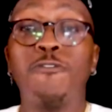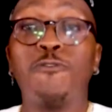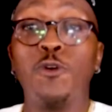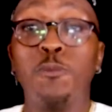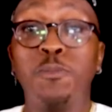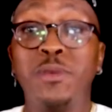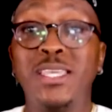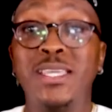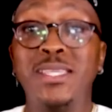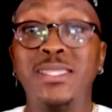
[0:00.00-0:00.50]
out
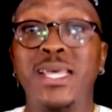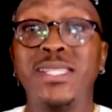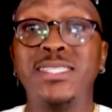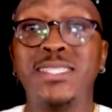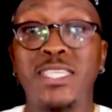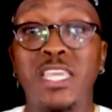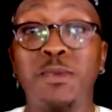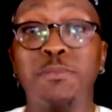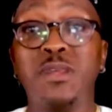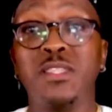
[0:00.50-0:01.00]
for me in that
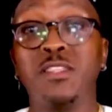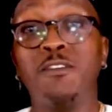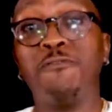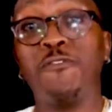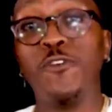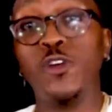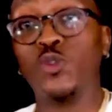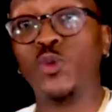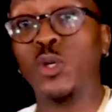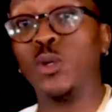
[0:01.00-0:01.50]
statement. The
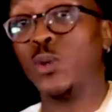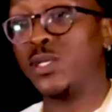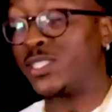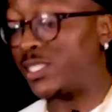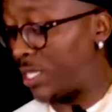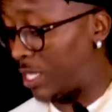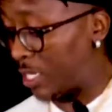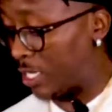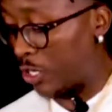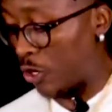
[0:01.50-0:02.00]
first one was
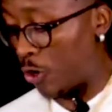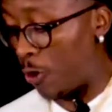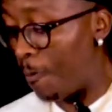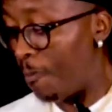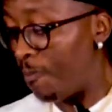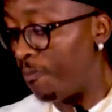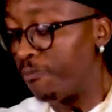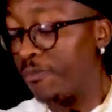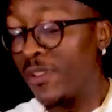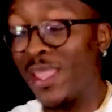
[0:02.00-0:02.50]
clear
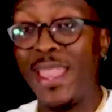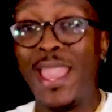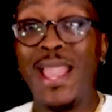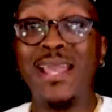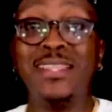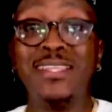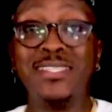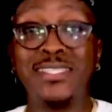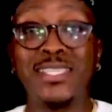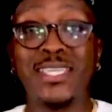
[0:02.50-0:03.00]

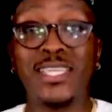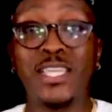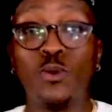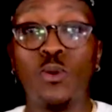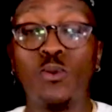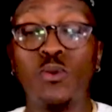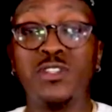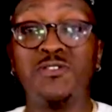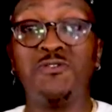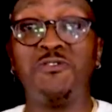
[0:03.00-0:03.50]
and the second
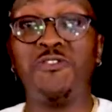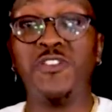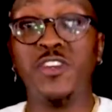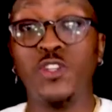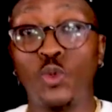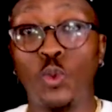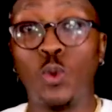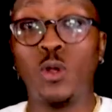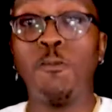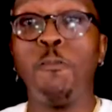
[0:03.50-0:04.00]
one was
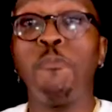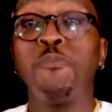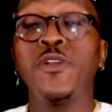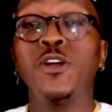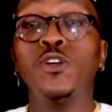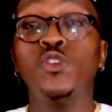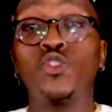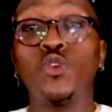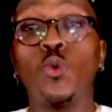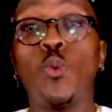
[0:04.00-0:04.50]
visual.
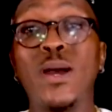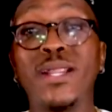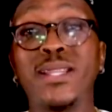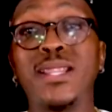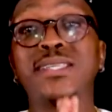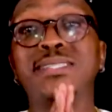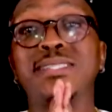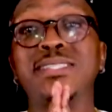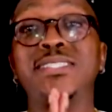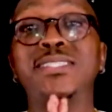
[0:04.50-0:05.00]
So what
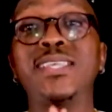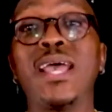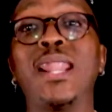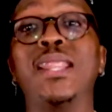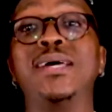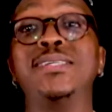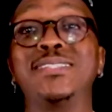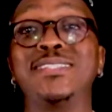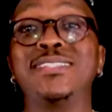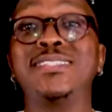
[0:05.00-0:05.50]
does this
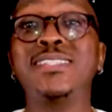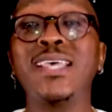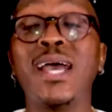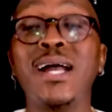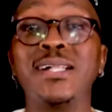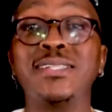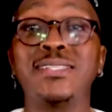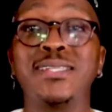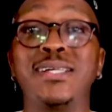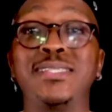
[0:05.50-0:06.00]
tell us? It
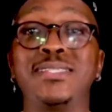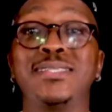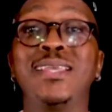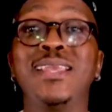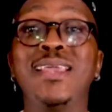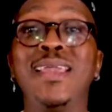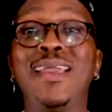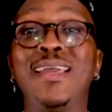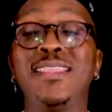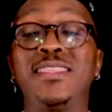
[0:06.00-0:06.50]
tells us
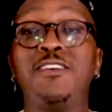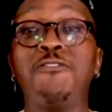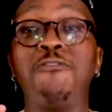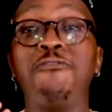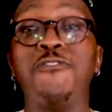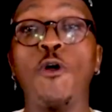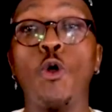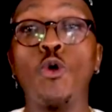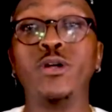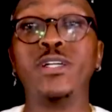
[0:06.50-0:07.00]

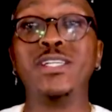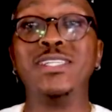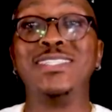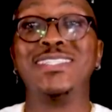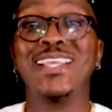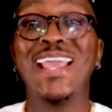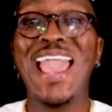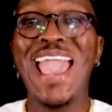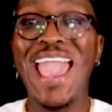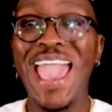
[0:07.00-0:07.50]
that
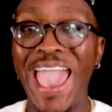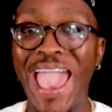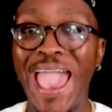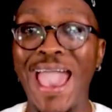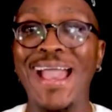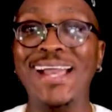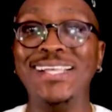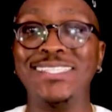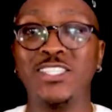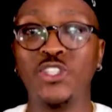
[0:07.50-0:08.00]
focus
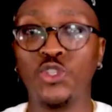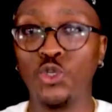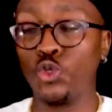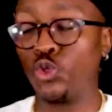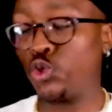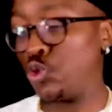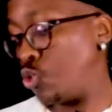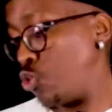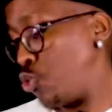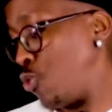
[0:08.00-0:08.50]
has to
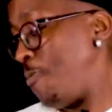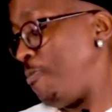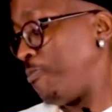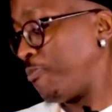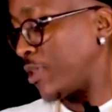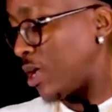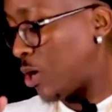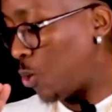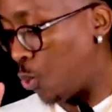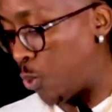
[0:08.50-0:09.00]
do
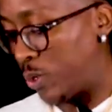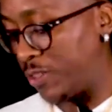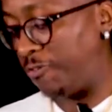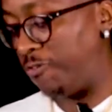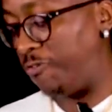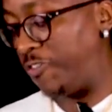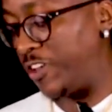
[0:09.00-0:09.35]
with